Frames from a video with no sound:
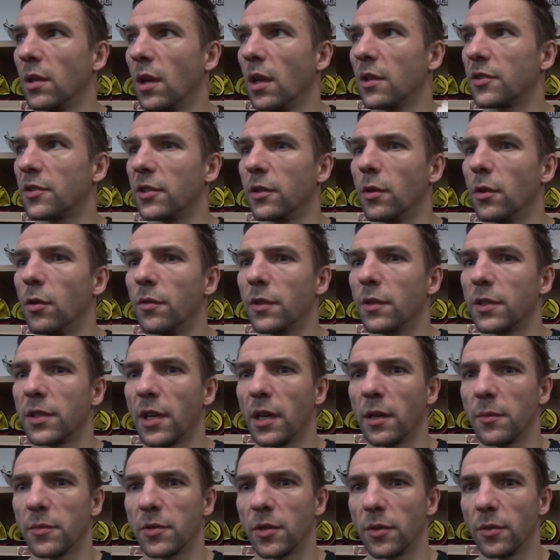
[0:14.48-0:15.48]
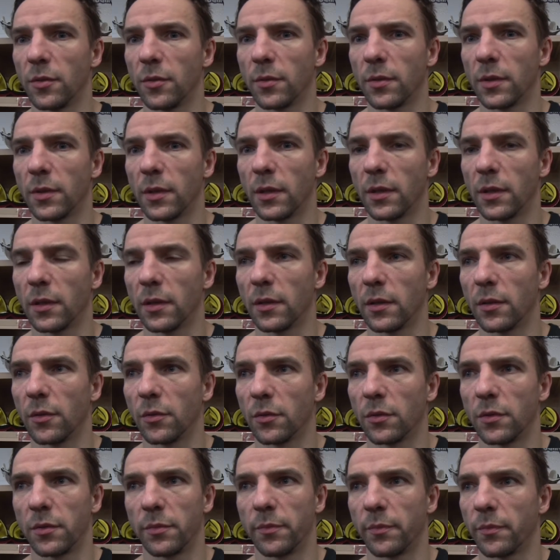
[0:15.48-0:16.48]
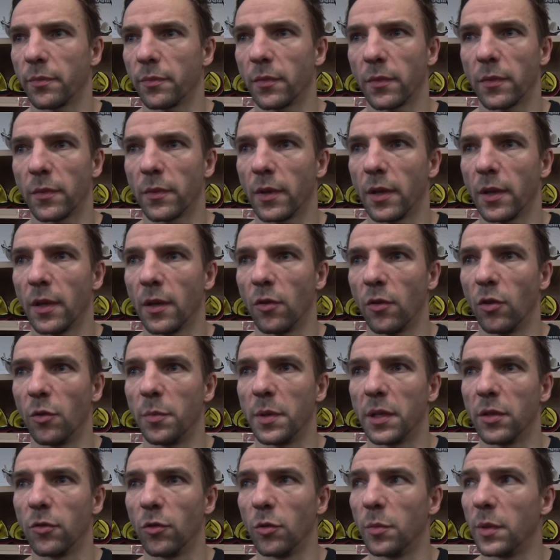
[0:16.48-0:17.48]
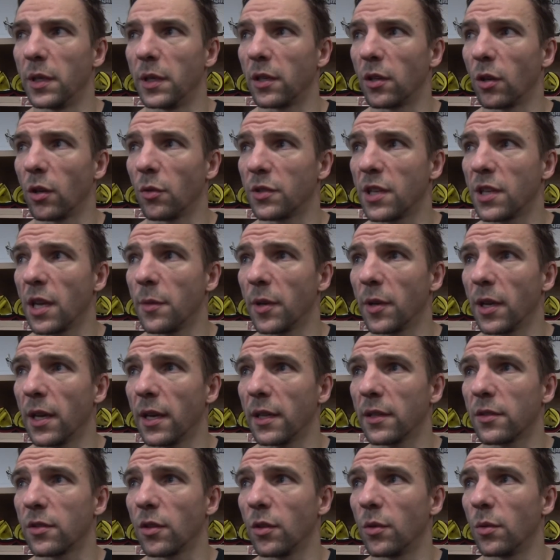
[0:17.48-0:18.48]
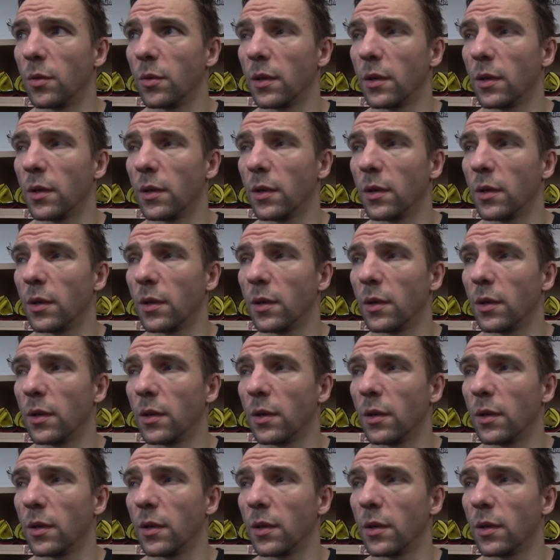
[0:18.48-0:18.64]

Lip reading: lost in overtime, so it will be a close game again. So